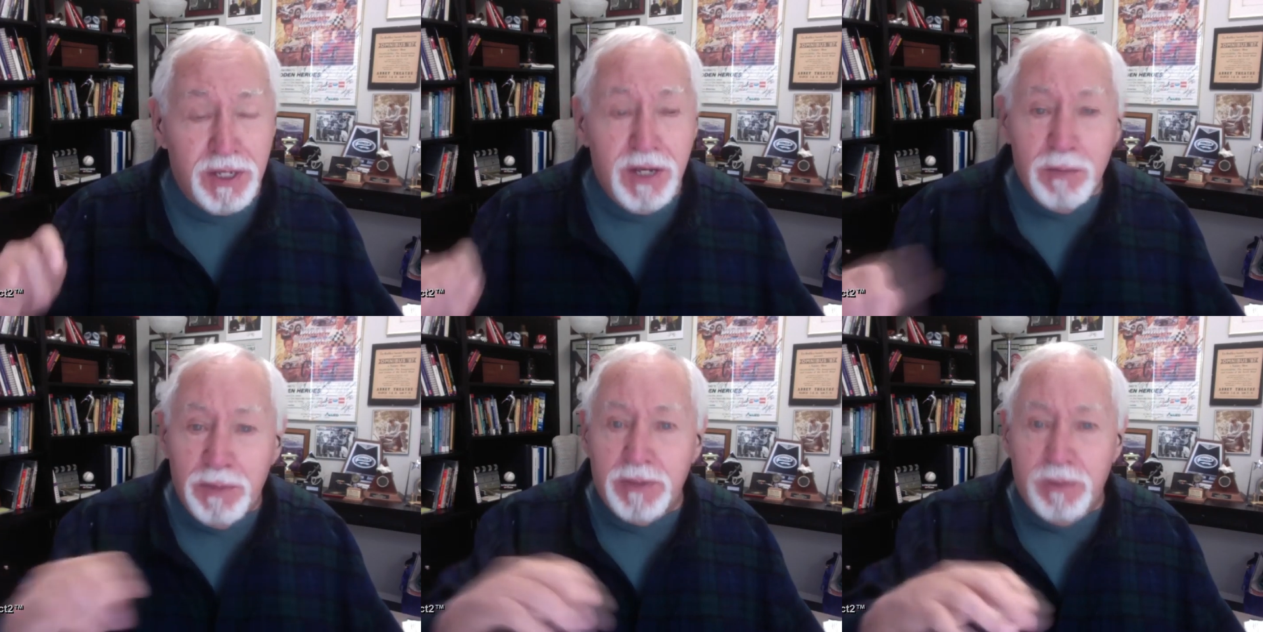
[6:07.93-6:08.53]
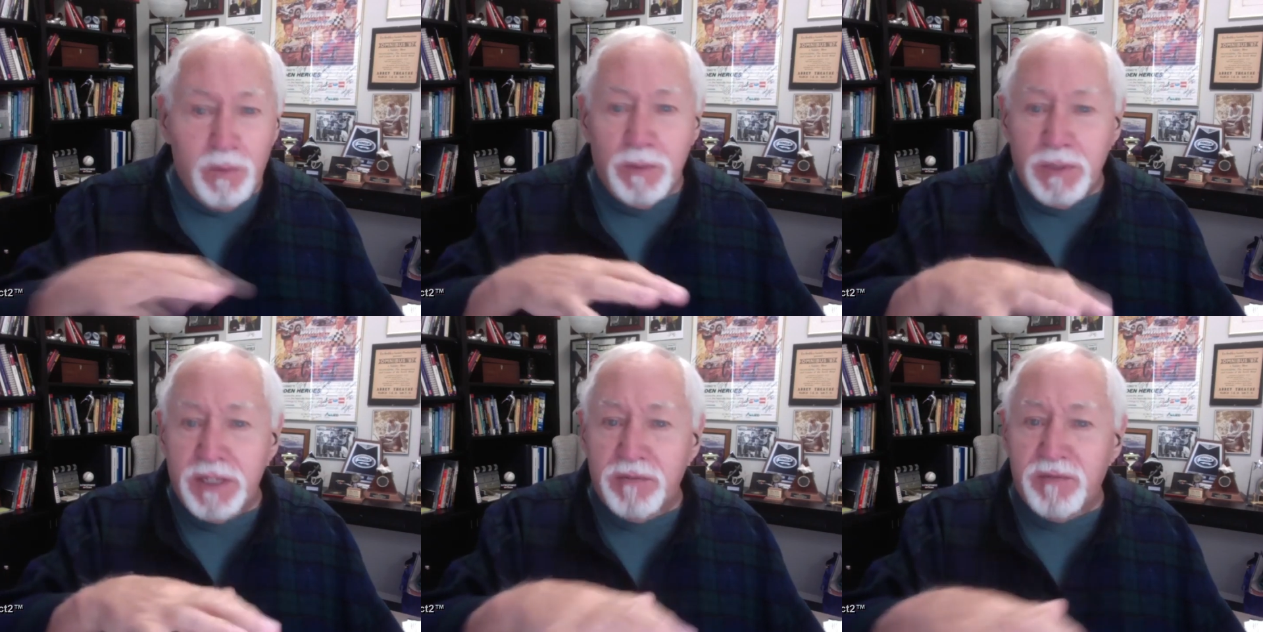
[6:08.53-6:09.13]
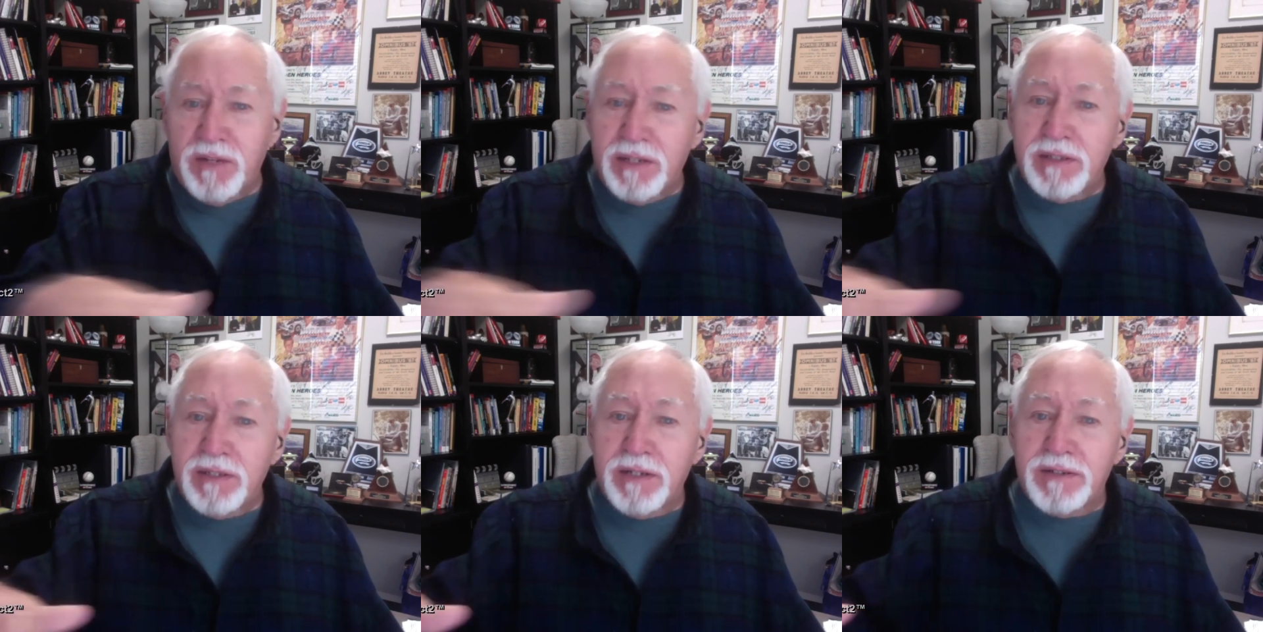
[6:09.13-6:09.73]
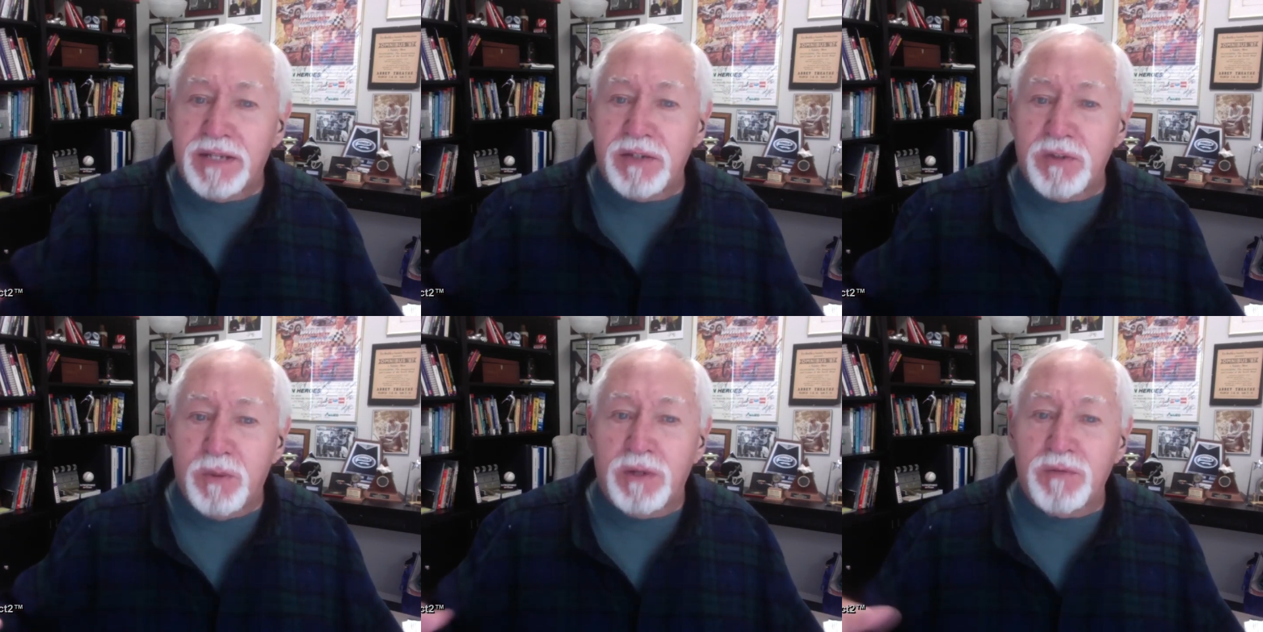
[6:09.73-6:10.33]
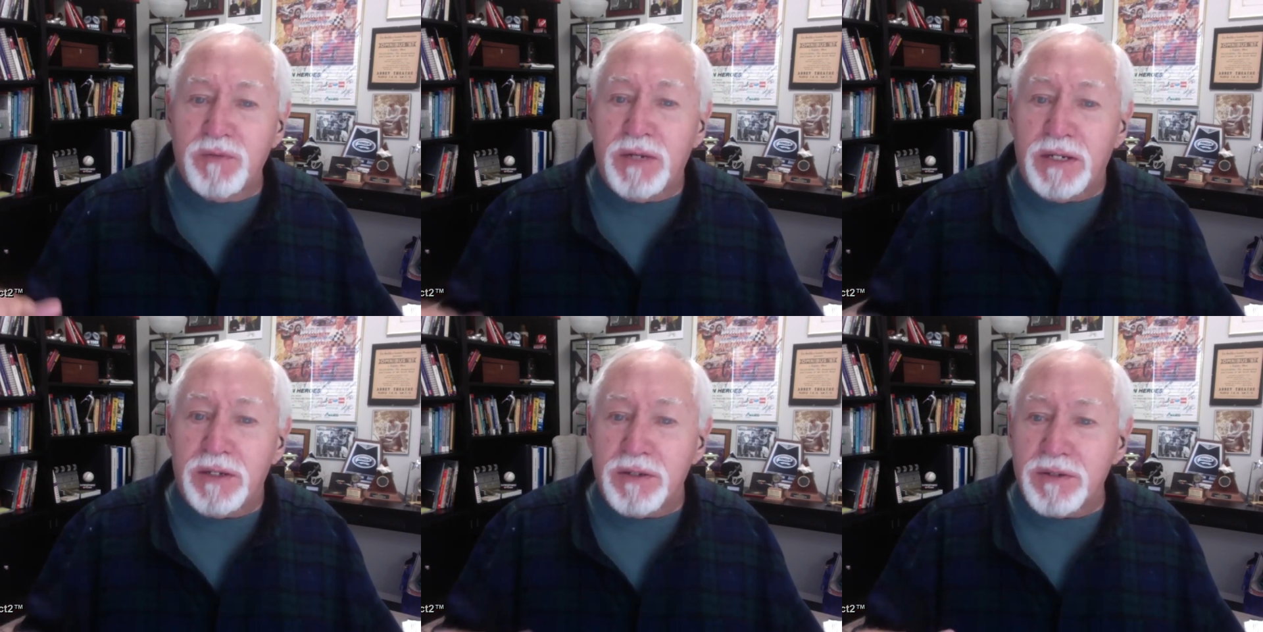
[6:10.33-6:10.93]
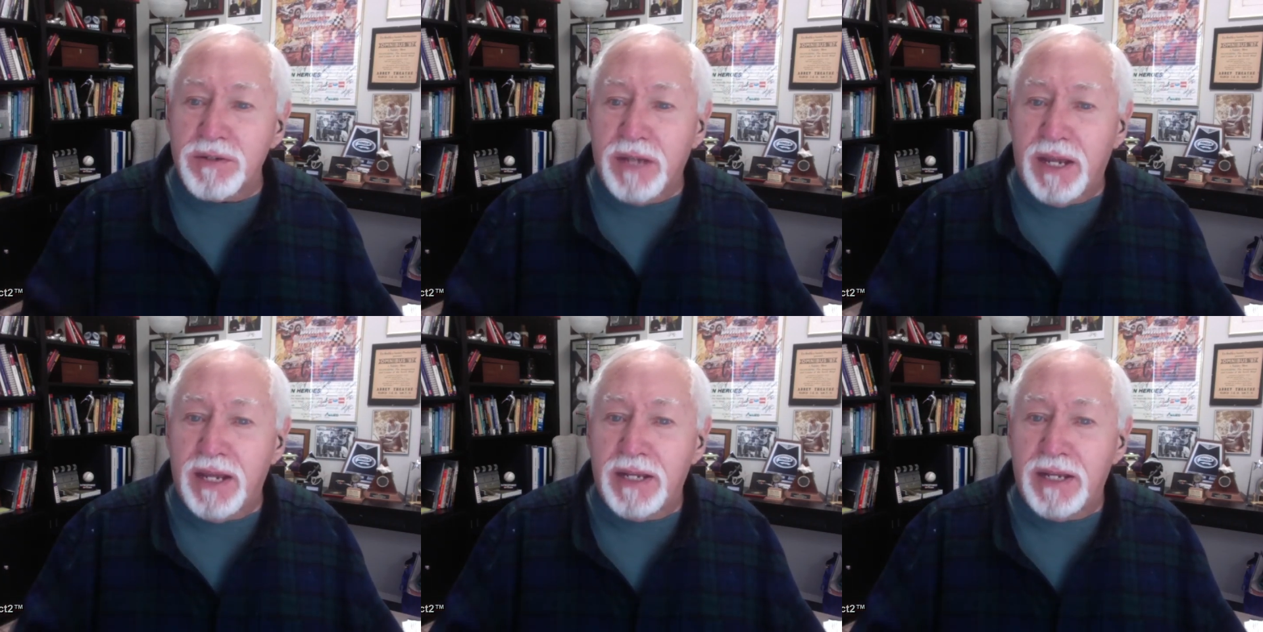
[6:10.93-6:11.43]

But we would give Valentine's Day to our friends, and